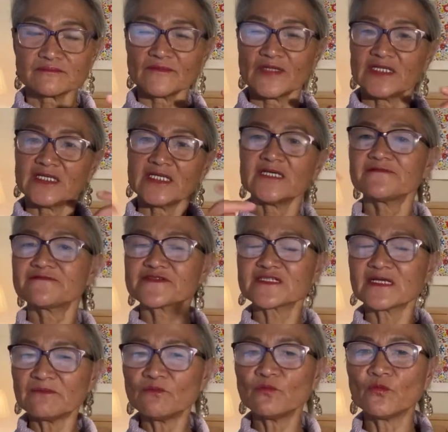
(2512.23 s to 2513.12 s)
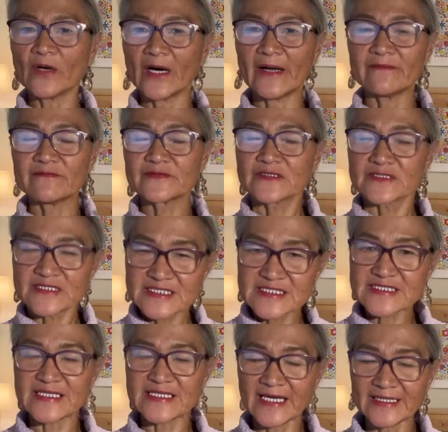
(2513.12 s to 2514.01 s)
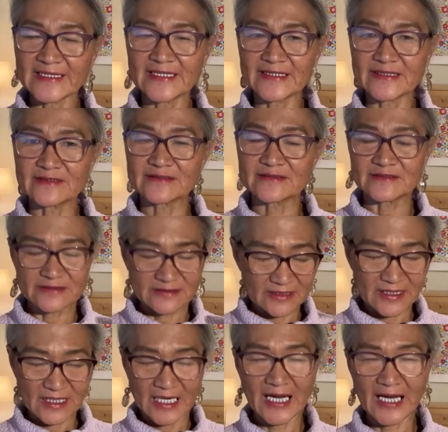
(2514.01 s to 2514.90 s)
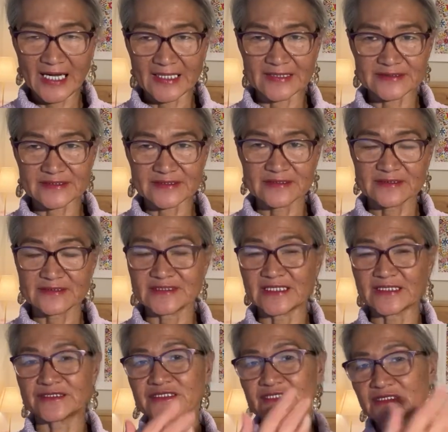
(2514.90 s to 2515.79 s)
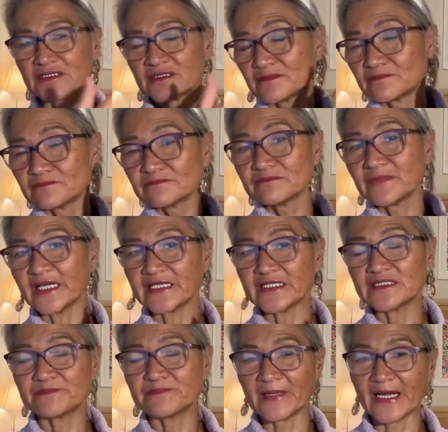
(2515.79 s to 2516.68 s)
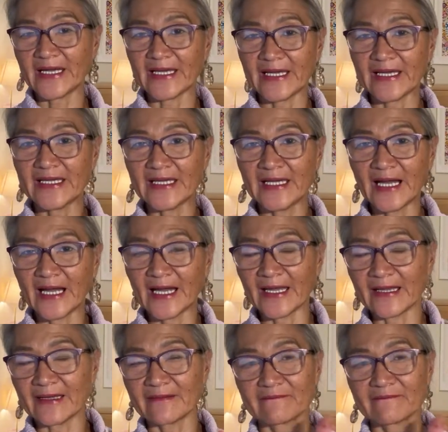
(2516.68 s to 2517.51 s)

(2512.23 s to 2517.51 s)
If someone selling art that made by AI,